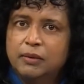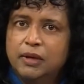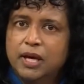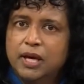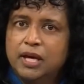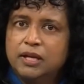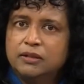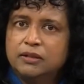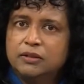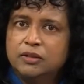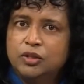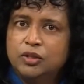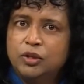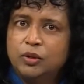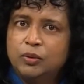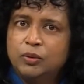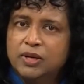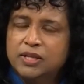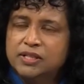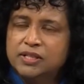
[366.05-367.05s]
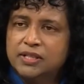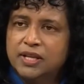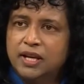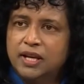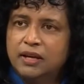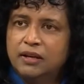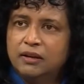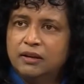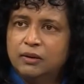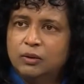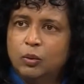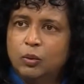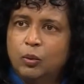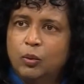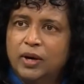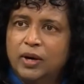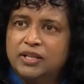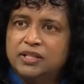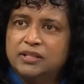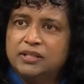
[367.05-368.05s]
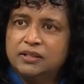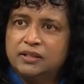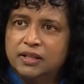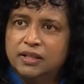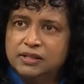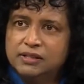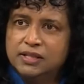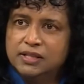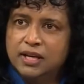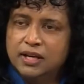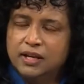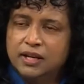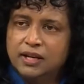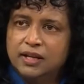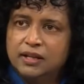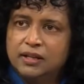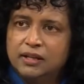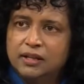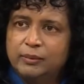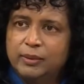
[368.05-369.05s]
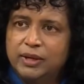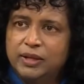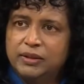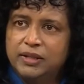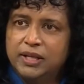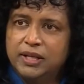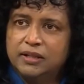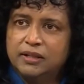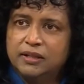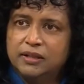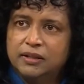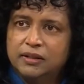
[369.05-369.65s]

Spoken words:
And you are saying what exactly about that?